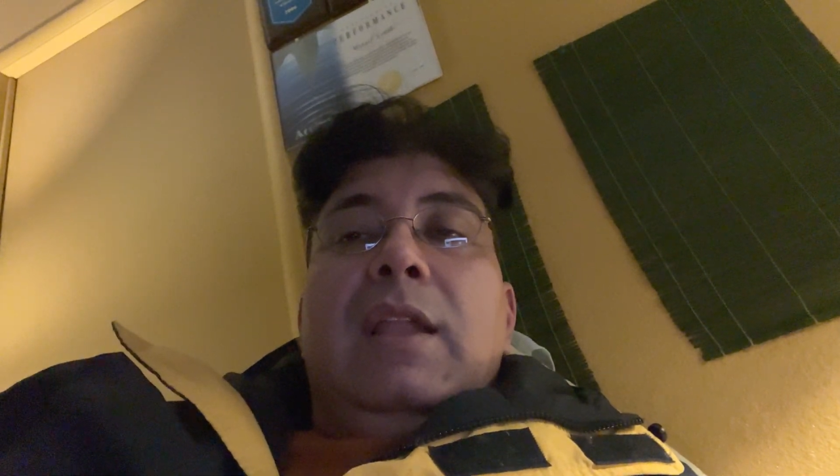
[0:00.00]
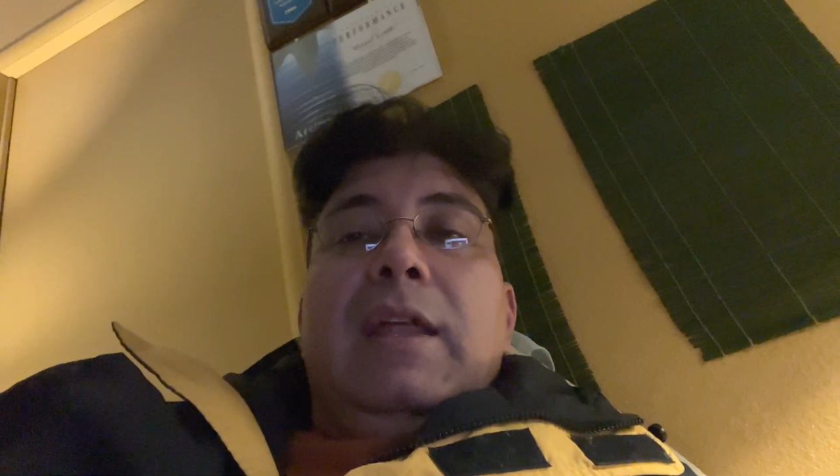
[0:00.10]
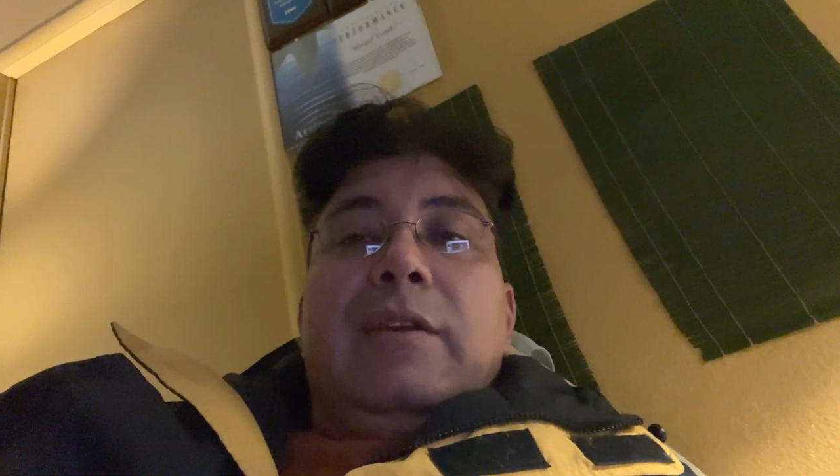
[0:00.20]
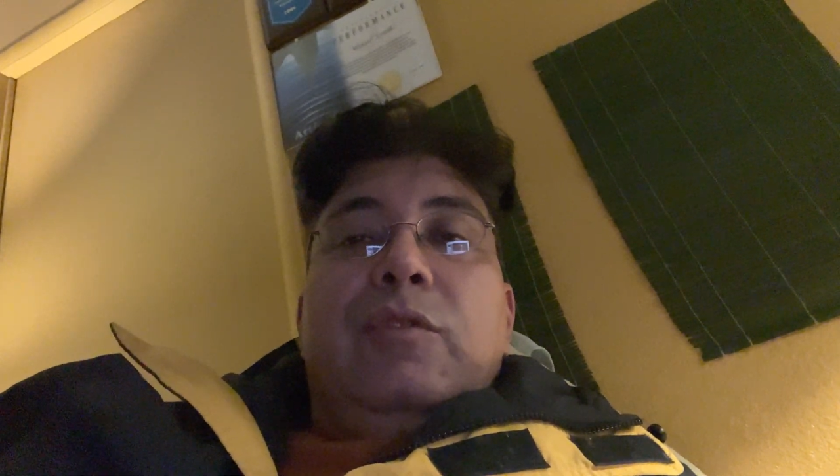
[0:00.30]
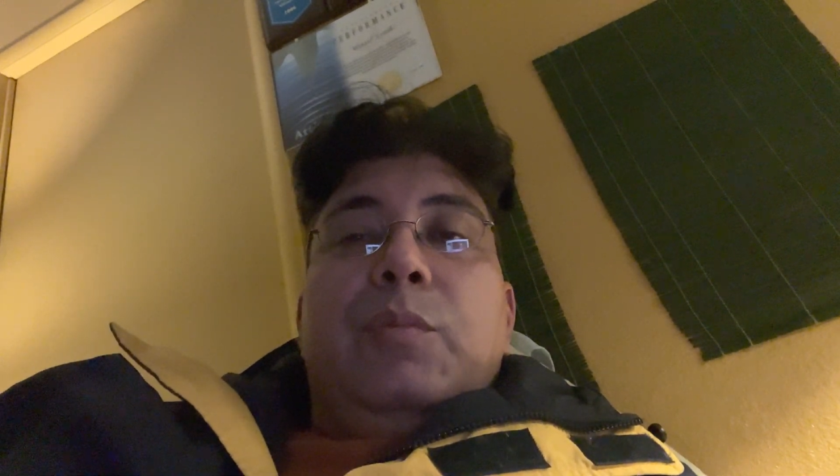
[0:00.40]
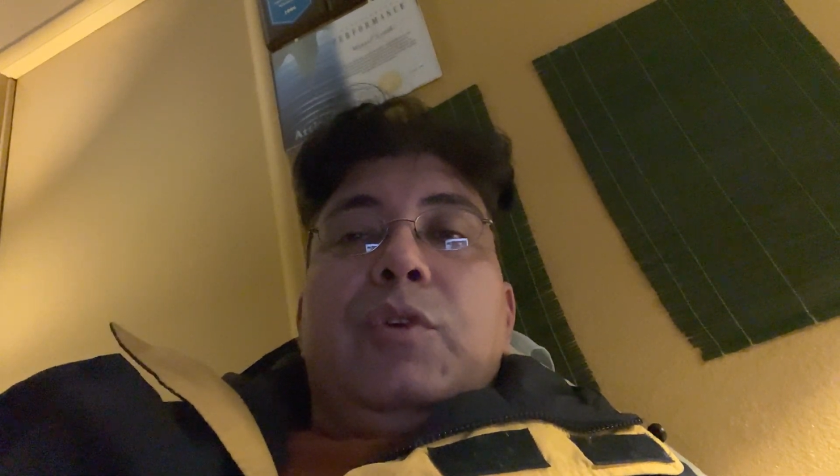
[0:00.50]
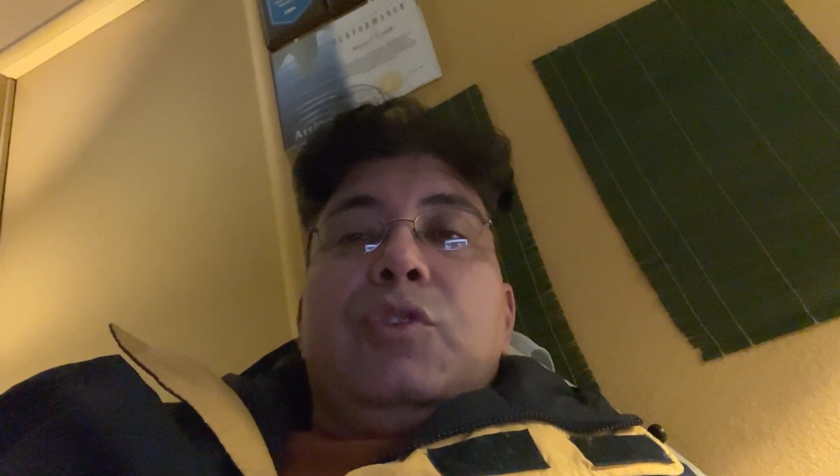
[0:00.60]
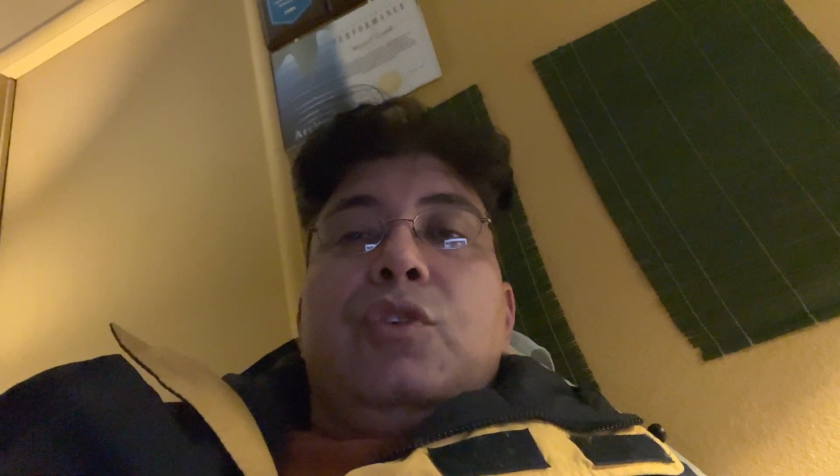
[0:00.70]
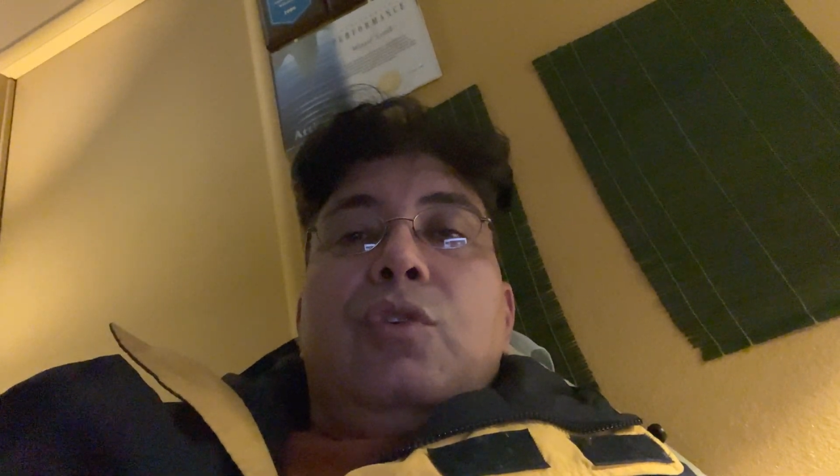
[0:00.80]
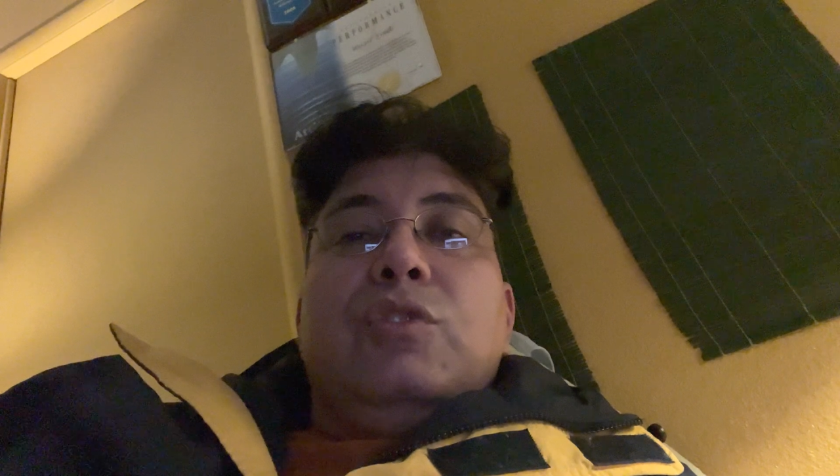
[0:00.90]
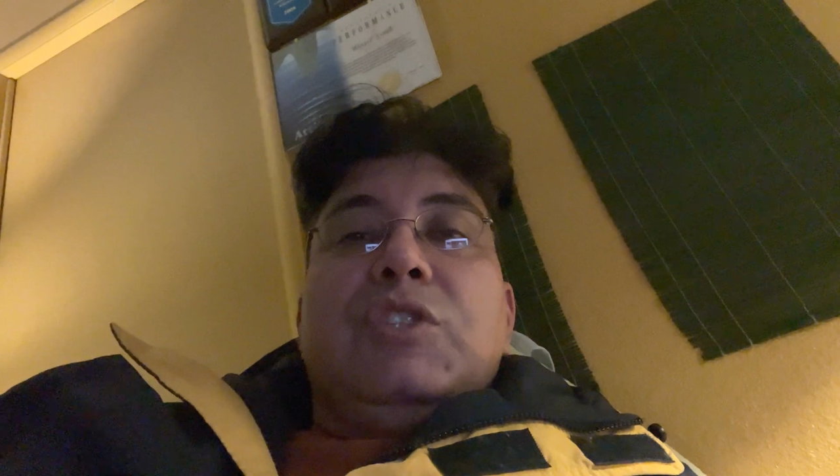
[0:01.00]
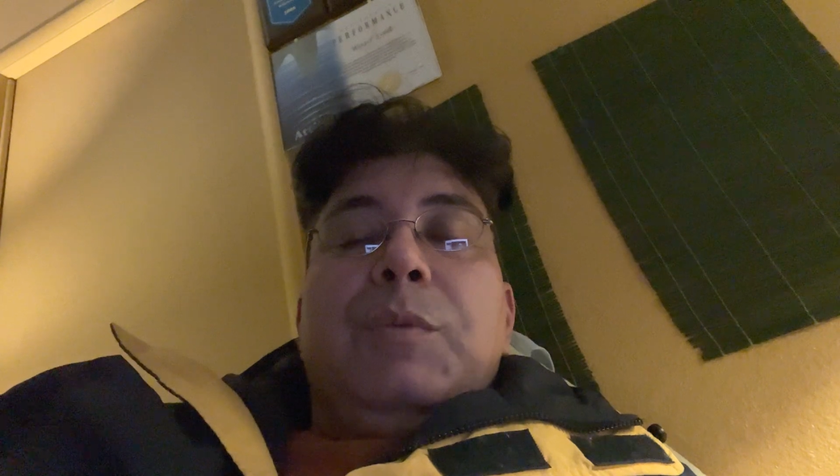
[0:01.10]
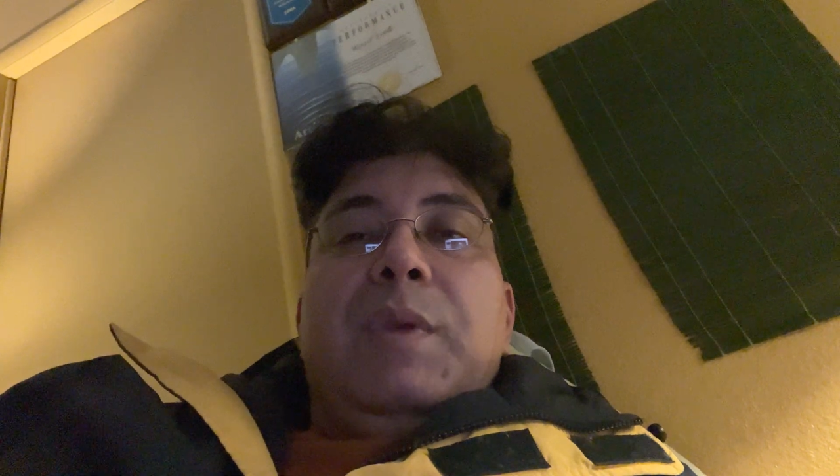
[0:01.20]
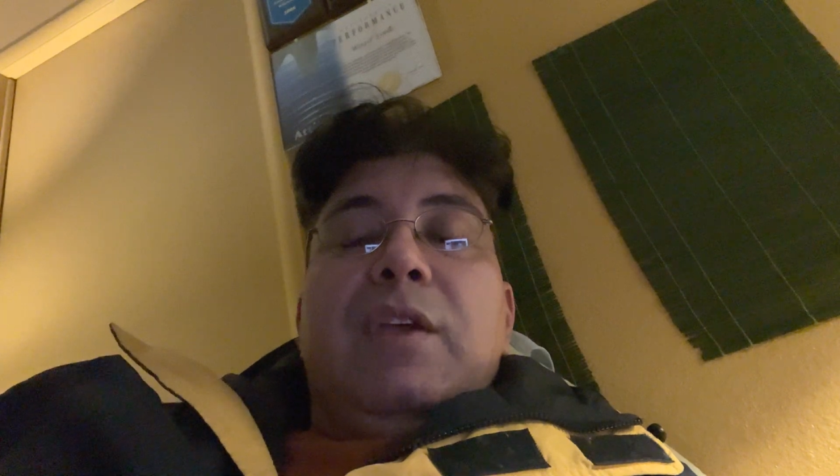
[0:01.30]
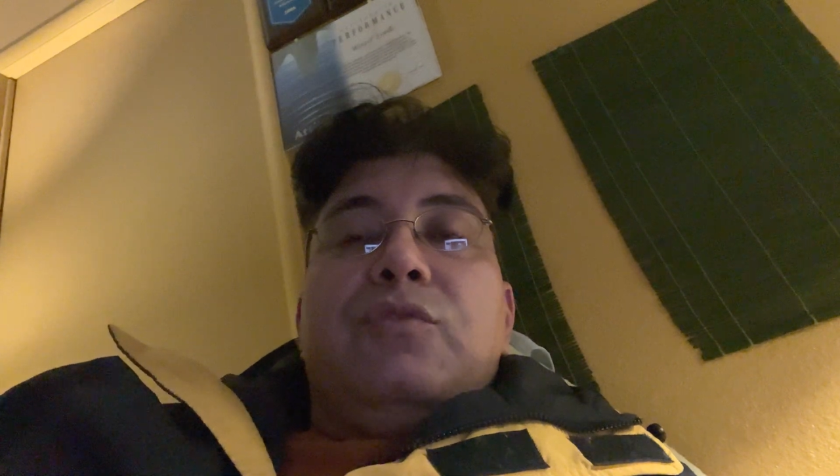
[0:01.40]
like if you put your own
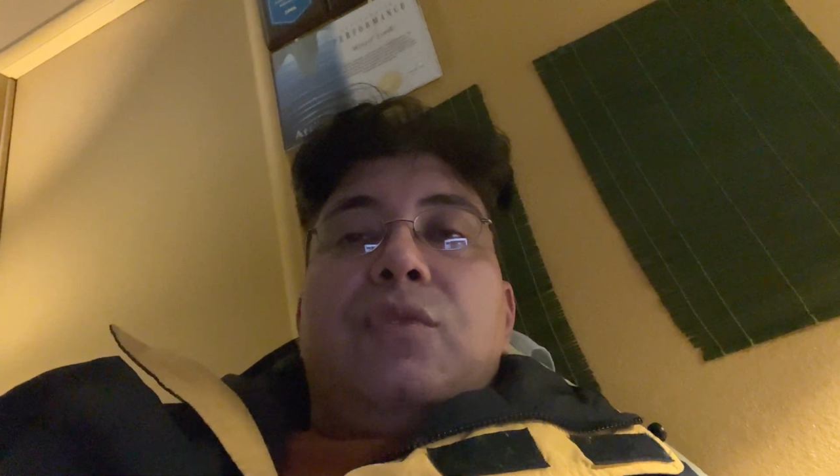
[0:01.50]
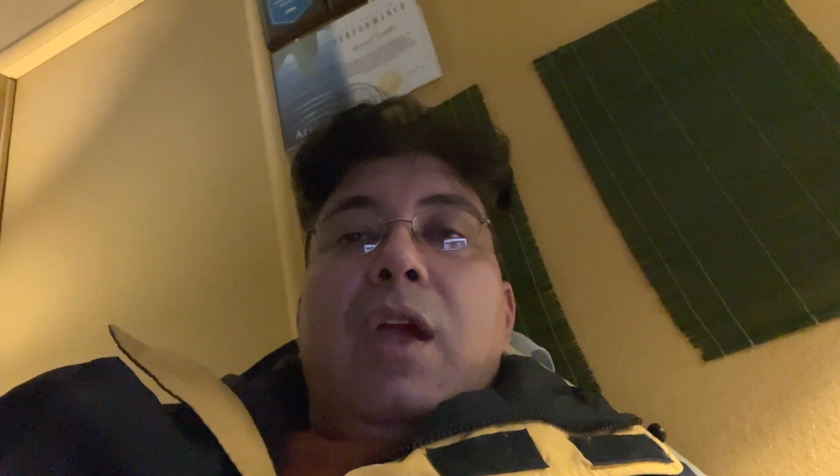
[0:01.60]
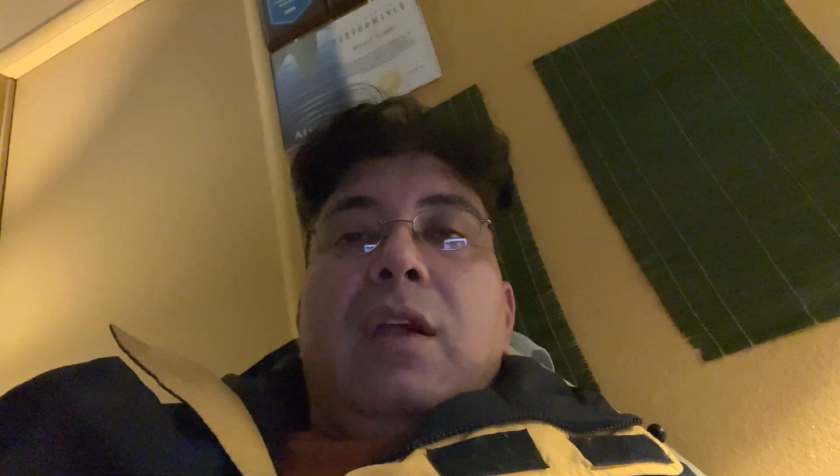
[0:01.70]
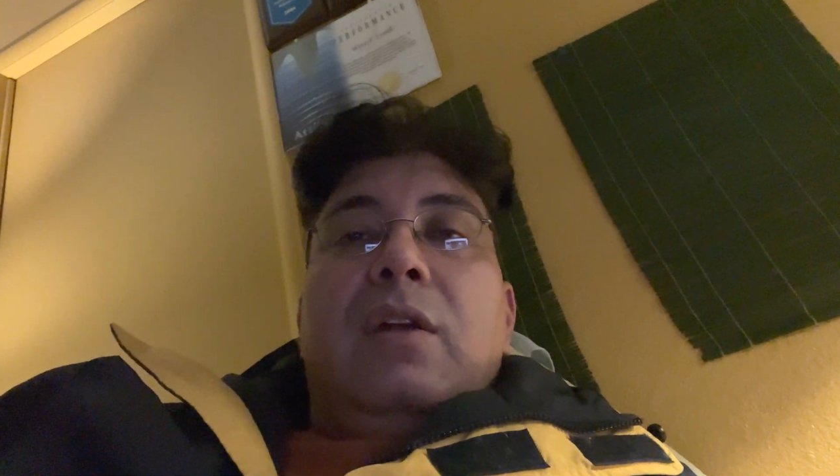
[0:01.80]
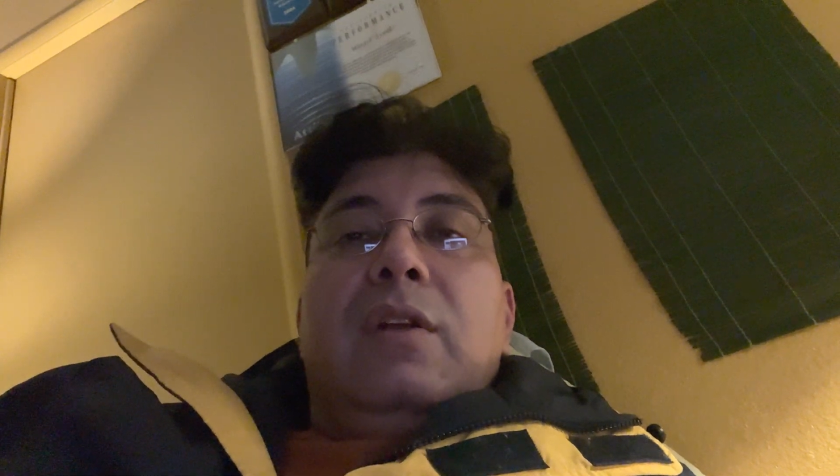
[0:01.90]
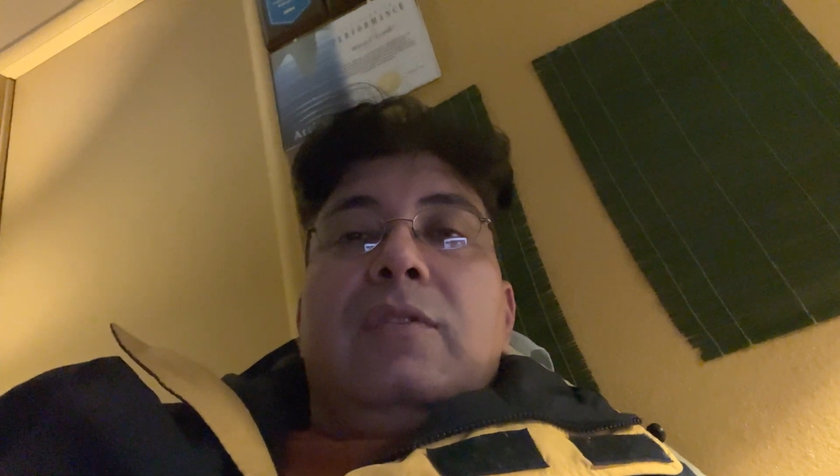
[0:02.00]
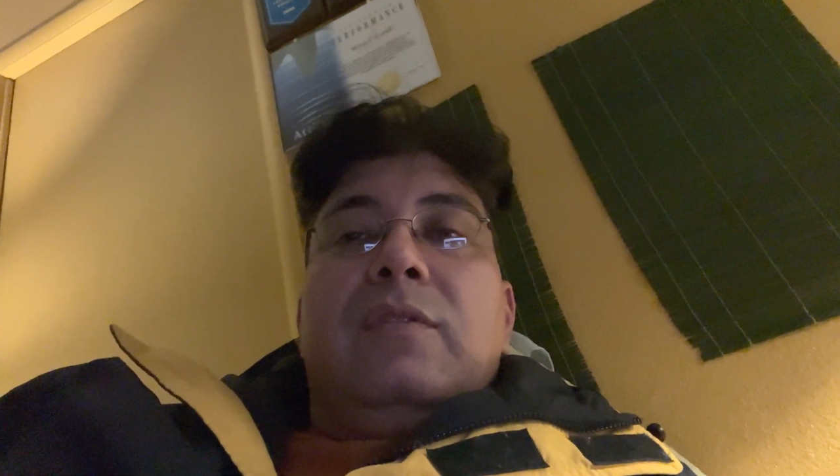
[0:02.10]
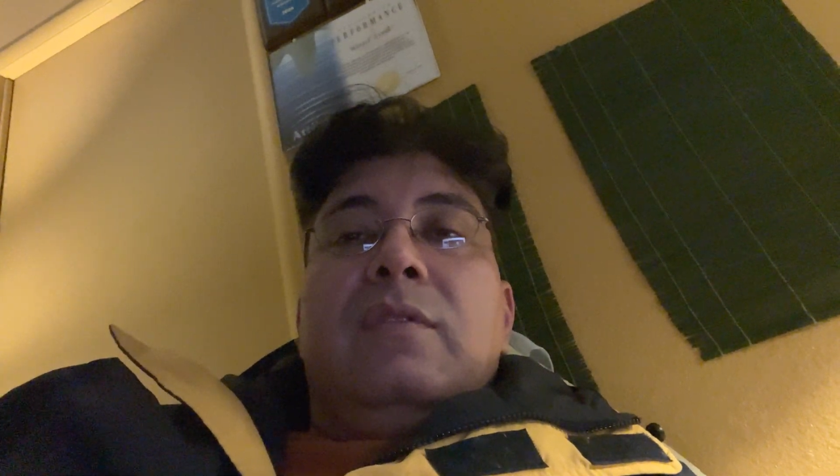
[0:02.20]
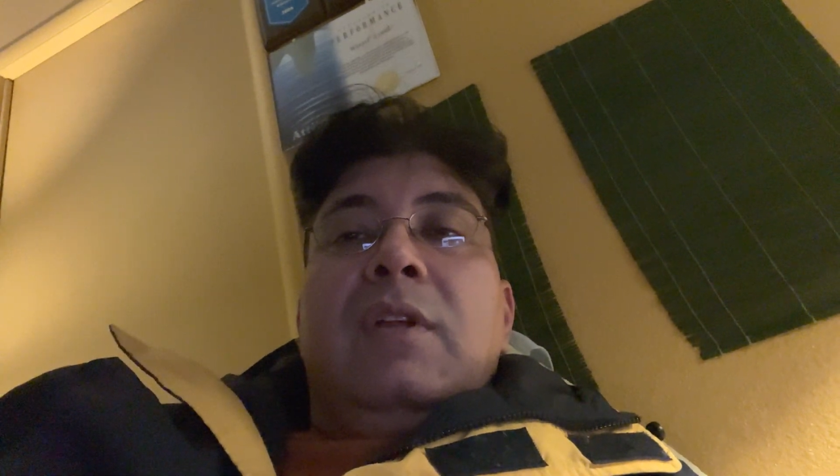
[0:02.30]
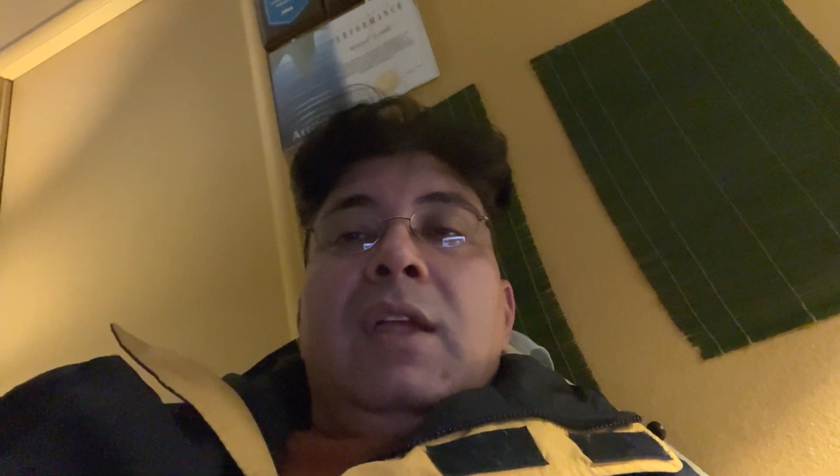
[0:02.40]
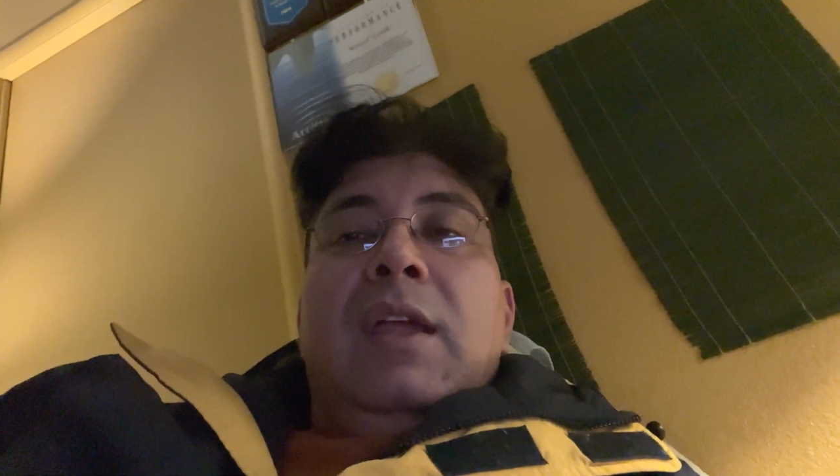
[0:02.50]
GPS tracker is,